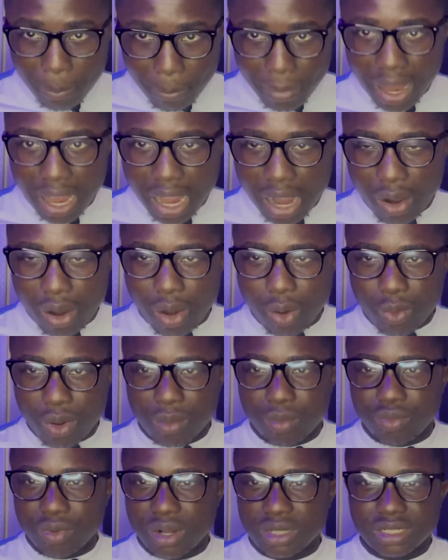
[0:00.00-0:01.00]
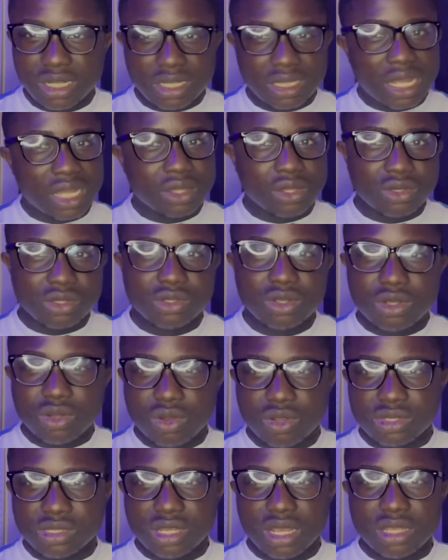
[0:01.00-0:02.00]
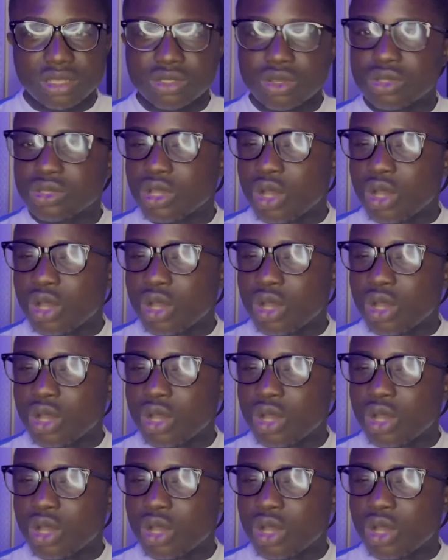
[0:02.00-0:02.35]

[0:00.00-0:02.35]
by our web browser. That does not concern us.